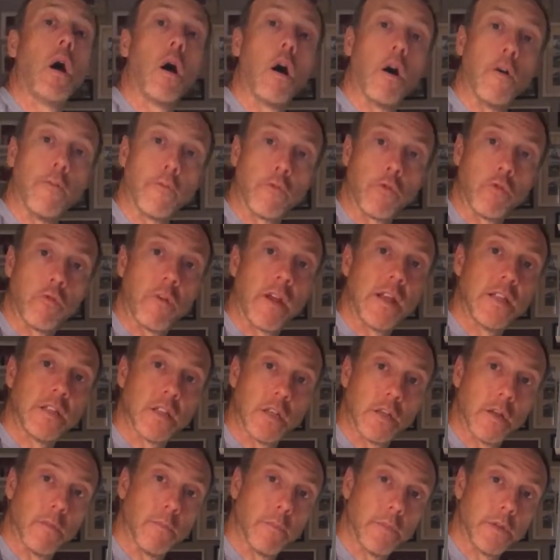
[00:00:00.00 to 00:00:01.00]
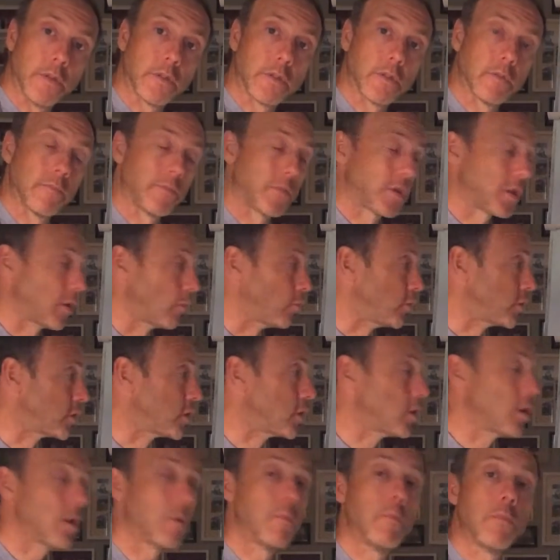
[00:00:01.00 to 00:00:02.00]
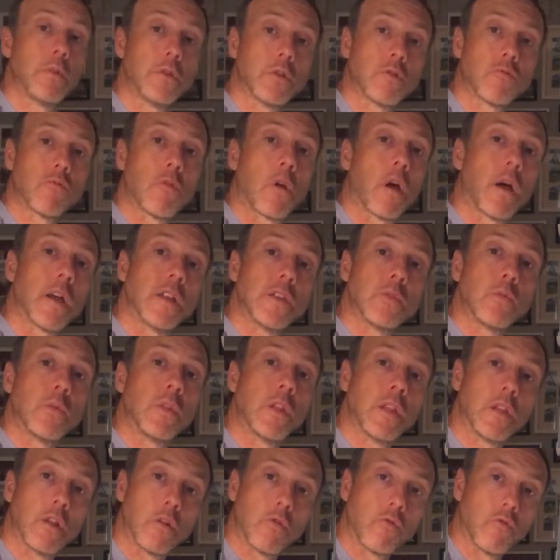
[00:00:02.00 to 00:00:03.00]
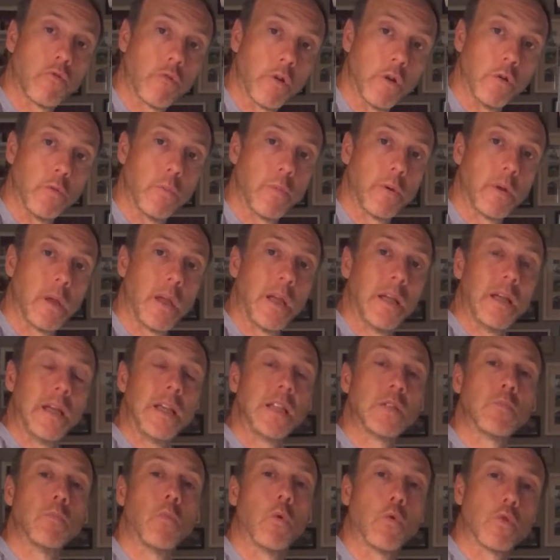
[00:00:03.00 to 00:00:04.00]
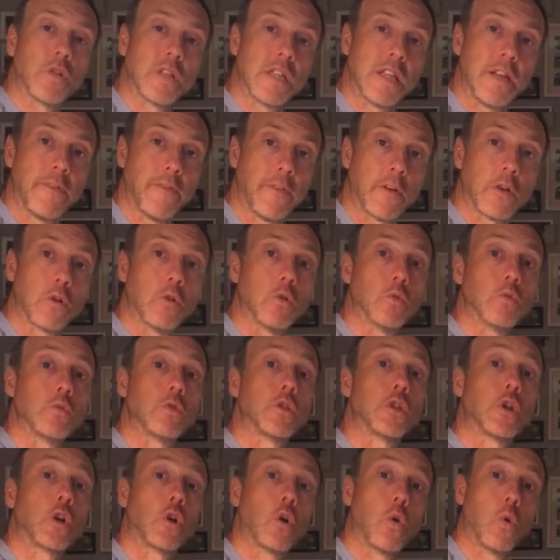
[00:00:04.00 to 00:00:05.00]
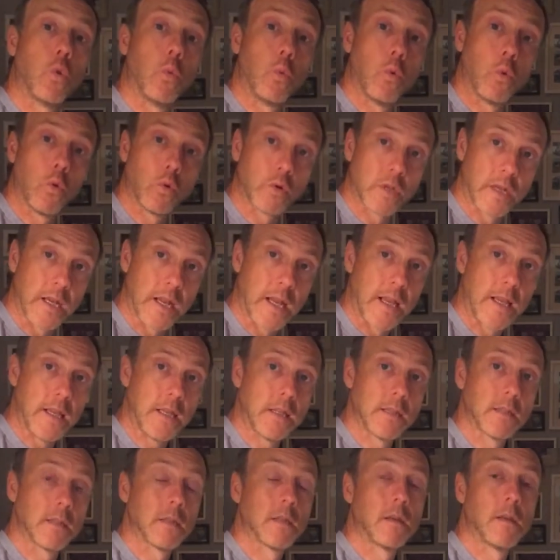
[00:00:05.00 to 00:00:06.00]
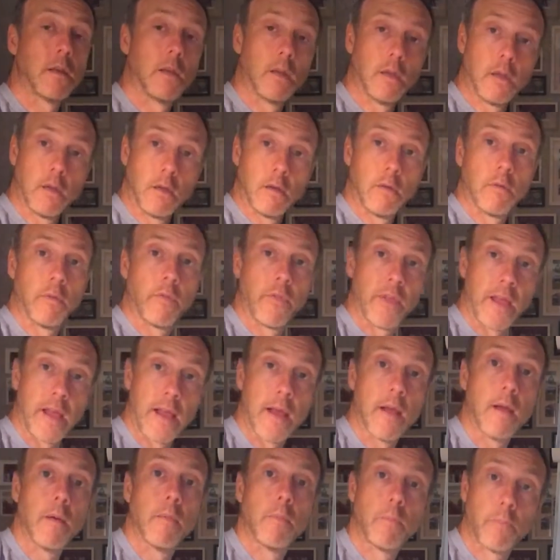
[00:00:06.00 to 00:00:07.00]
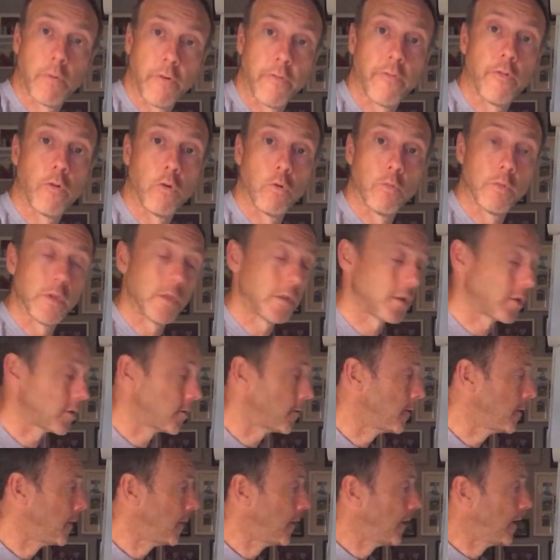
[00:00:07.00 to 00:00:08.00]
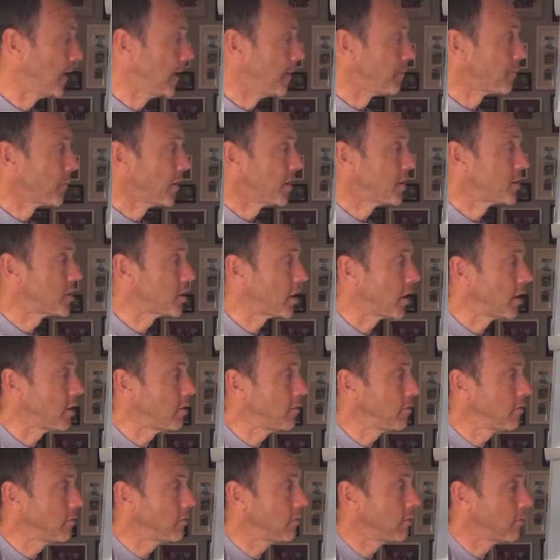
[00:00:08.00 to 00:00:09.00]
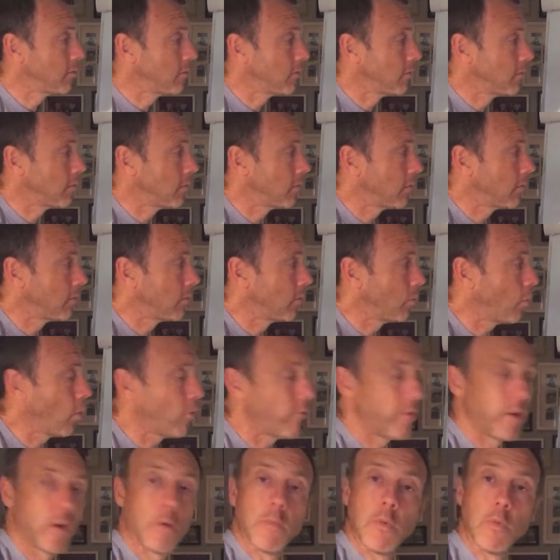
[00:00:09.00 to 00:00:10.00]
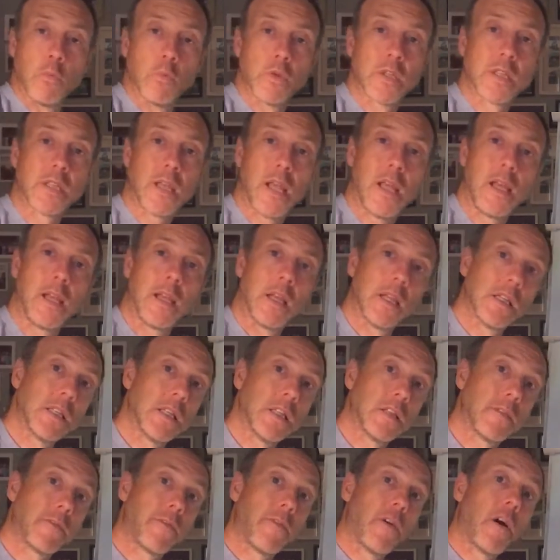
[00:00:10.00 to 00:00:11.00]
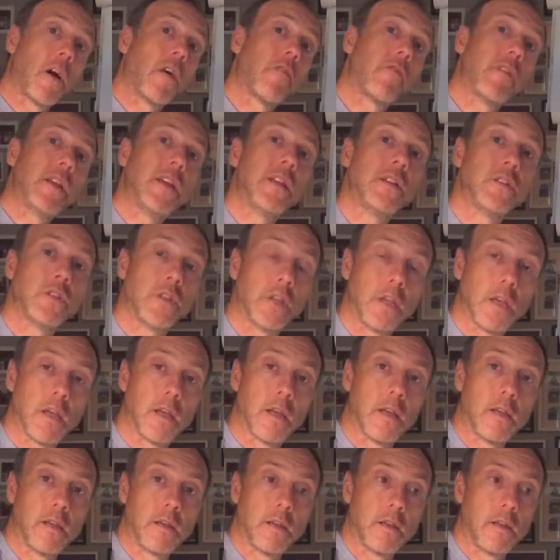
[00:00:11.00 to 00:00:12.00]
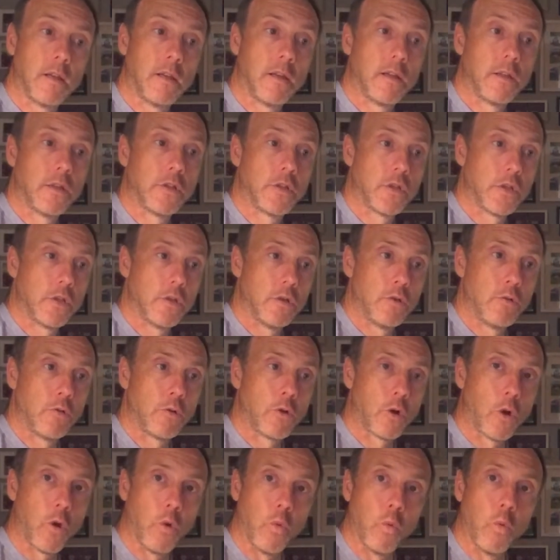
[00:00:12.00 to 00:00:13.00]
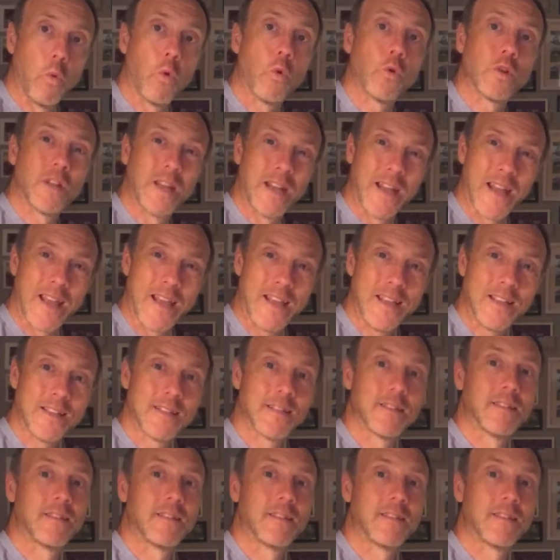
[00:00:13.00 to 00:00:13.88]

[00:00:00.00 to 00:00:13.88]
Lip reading: of greater numbers. So as numbers rise within a group, it's more difficult to coordinate their performance. So what Ringelmann was saying is it's far easier to coordinate